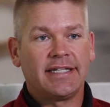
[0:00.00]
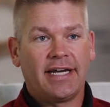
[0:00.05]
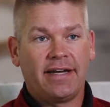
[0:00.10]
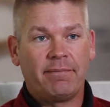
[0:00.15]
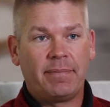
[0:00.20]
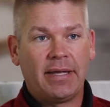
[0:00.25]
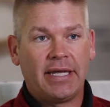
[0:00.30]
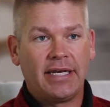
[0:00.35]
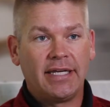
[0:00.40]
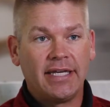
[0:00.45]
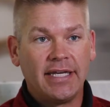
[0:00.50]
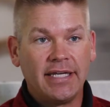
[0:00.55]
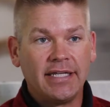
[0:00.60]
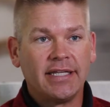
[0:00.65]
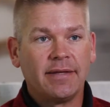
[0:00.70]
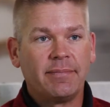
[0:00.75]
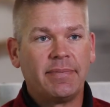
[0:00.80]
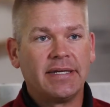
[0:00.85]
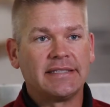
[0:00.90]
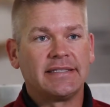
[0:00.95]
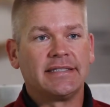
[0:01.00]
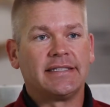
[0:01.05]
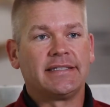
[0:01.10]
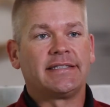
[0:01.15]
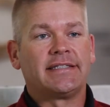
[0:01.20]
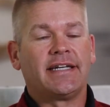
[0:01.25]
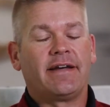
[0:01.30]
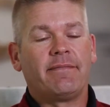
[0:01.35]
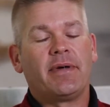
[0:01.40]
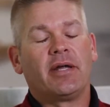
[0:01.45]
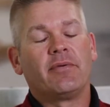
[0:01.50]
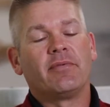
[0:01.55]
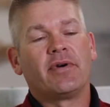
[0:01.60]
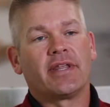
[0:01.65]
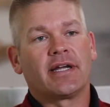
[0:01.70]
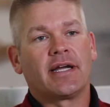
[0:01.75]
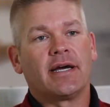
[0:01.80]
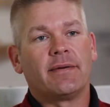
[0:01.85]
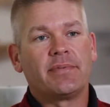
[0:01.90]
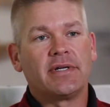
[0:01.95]
I've been in the business, I've been with
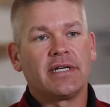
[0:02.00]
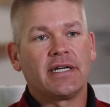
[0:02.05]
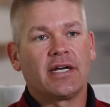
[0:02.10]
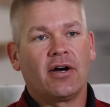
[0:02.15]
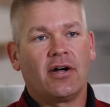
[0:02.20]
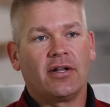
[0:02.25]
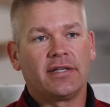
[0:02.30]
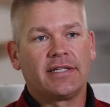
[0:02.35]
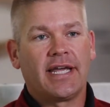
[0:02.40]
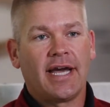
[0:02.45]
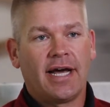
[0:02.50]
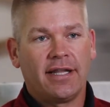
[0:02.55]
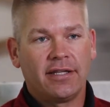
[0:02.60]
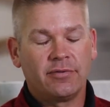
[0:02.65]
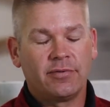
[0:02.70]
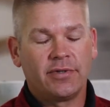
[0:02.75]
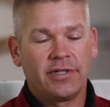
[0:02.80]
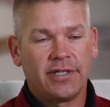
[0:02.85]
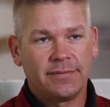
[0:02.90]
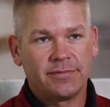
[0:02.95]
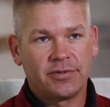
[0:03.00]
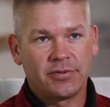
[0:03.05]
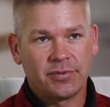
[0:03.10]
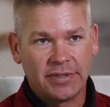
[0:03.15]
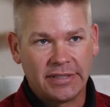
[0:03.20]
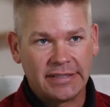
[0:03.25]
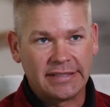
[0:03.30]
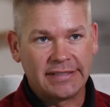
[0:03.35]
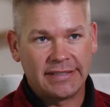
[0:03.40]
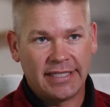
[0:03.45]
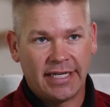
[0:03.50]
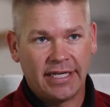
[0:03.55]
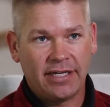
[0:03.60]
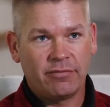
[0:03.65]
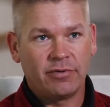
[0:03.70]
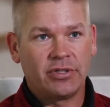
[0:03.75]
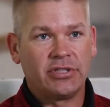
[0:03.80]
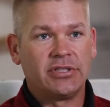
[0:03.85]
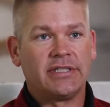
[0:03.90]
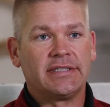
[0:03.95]
a company called Keller Williams Real
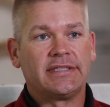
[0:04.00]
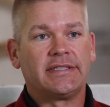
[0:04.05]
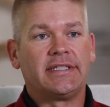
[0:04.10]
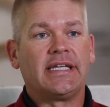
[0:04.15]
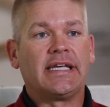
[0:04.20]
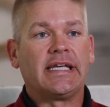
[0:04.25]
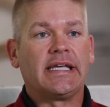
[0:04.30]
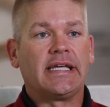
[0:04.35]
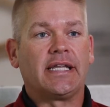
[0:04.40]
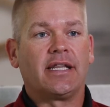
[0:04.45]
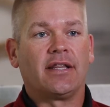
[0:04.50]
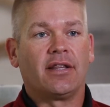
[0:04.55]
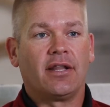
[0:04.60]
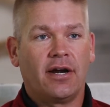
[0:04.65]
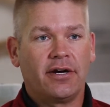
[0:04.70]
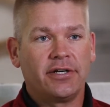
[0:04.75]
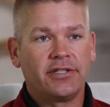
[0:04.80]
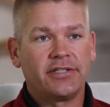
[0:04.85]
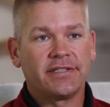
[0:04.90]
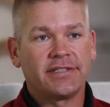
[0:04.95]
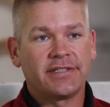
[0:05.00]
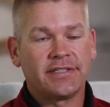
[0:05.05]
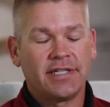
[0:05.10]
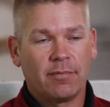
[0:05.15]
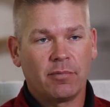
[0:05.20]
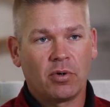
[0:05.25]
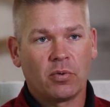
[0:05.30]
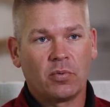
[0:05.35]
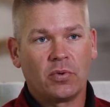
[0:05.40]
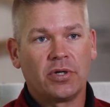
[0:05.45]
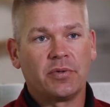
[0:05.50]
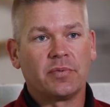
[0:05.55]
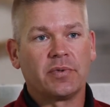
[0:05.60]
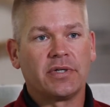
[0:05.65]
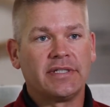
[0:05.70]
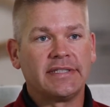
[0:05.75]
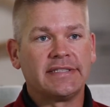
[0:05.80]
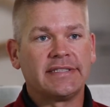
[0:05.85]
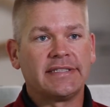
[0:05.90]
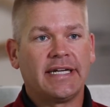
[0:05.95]
Estate, which is the largest #1
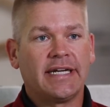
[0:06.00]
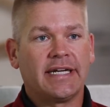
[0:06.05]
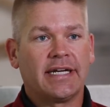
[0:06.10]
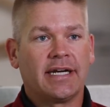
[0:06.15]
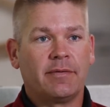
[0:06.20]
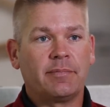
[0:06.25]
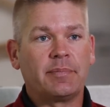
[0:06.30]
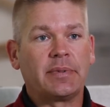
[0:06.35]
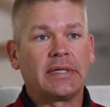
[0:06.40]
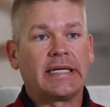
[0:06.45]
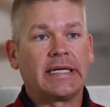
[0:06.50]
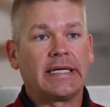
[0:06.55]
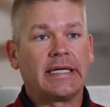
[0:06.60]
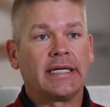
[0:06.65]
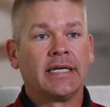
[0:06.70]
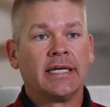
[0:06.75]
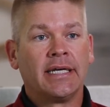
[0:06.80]
real estate company